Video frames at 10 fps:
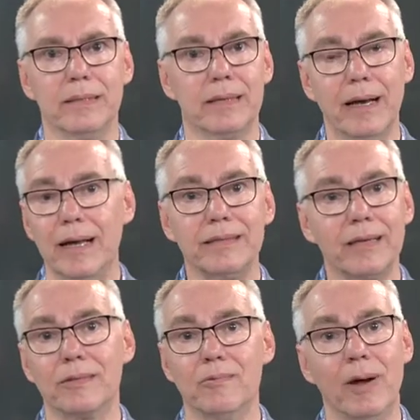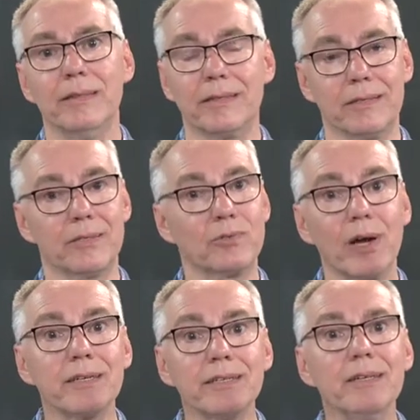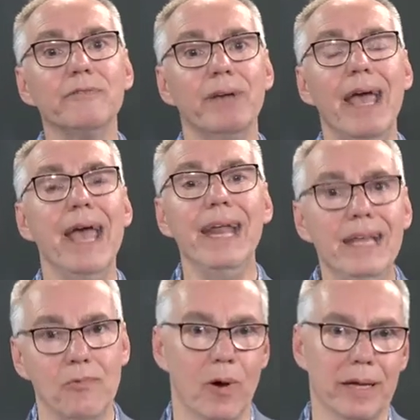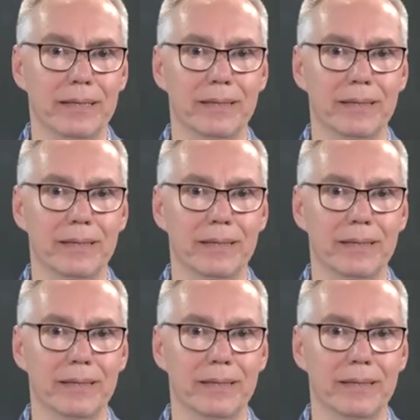God doesn't want the destruction of anyone.